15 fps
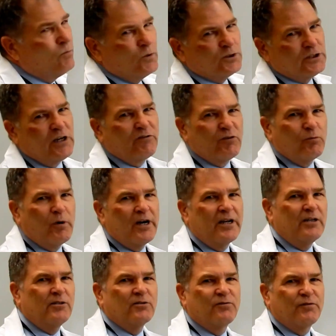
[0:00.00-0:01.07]
whichever way
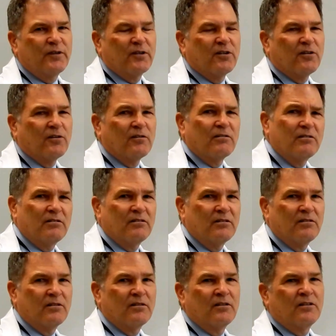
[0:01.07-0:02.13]
you feel
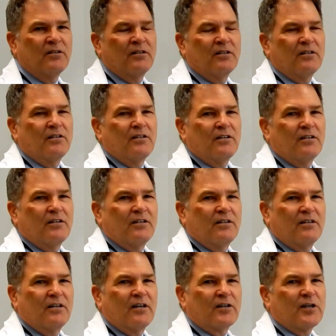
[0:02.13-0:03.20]

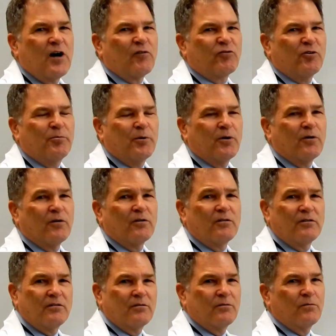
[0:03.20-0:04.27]
uh, comfortable,
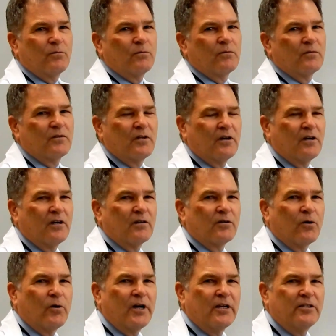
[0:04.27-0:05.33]
uh,
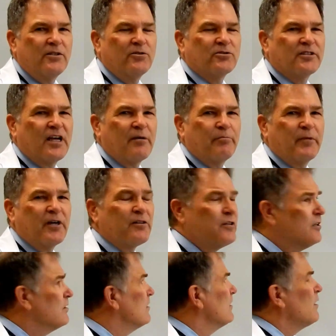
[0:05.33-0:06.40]
go ahead and use that
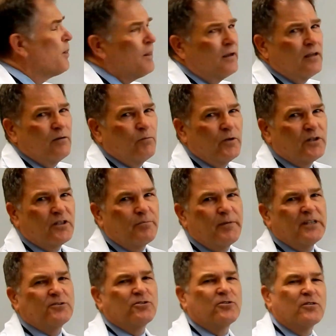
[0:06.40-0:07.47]
method. With
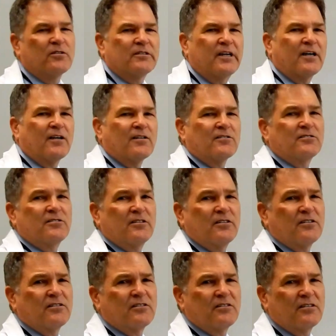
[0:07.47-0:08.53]
dimensional
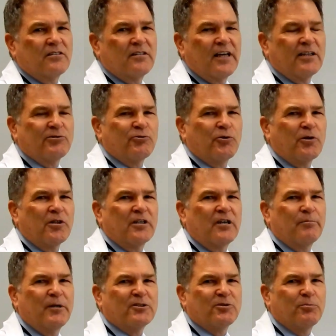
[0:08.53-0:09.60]
analysis, that's really
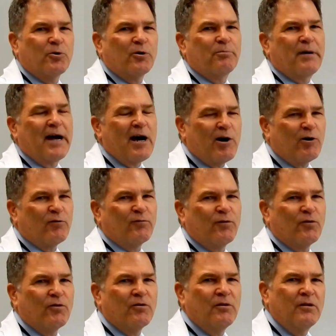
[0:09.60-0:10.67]
a much more
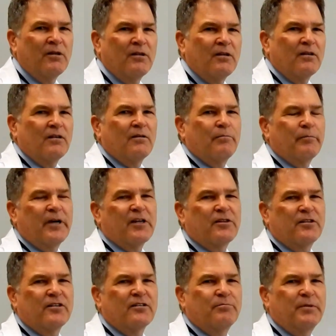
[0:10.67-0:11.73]
powerful
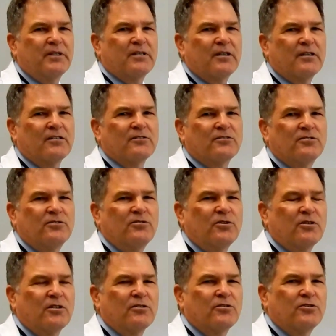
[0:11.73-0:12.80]
method because you
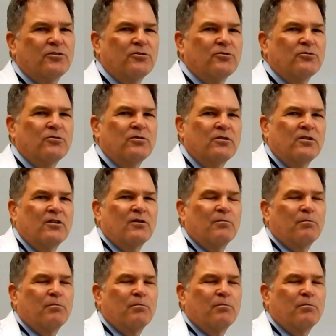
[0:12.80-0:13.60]
can do